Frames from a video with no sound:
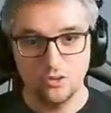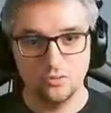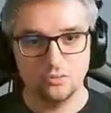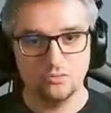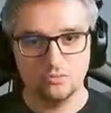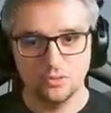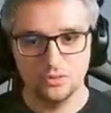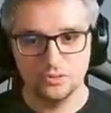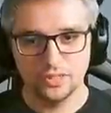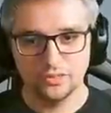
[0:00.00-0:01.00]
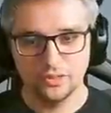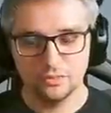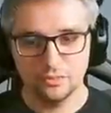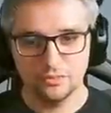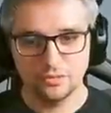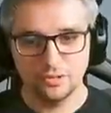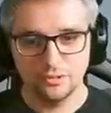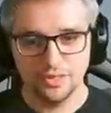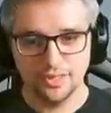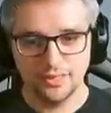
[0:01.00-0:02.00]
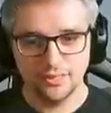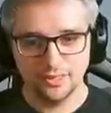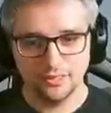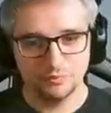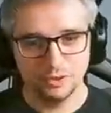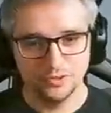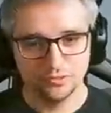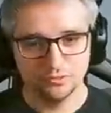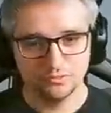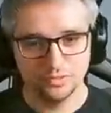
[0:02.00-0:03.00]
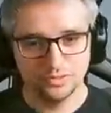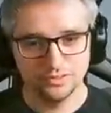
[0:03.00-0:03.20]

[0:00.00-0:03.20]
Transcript: Oh. Oh no, I thought we were already at like the boss room.